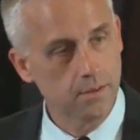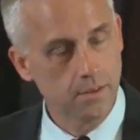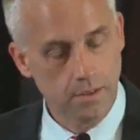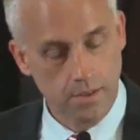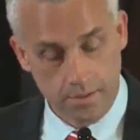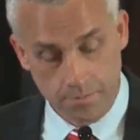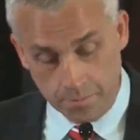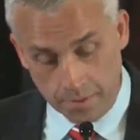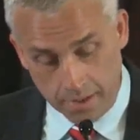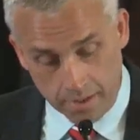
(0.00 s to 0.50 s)

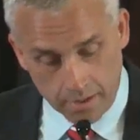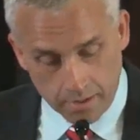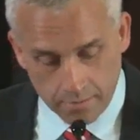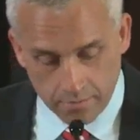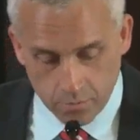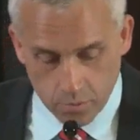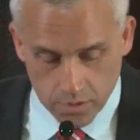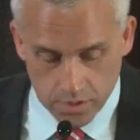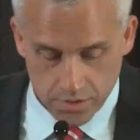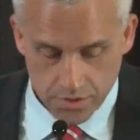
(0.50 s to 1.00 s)
and many
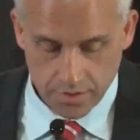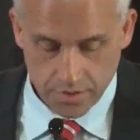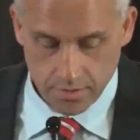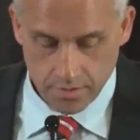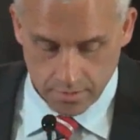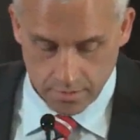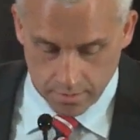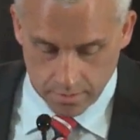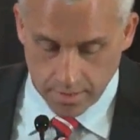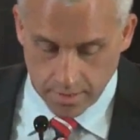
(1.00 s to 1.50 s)
of which
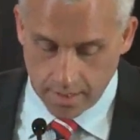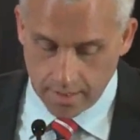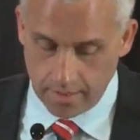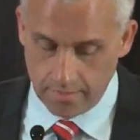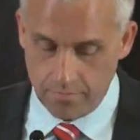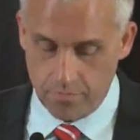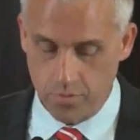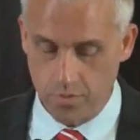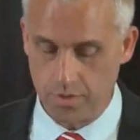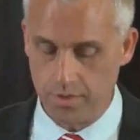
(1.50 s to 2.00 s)

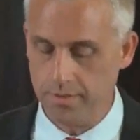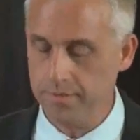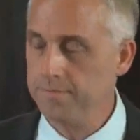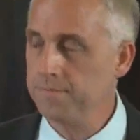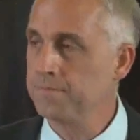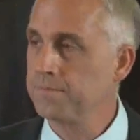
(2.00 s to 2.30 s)
died for it.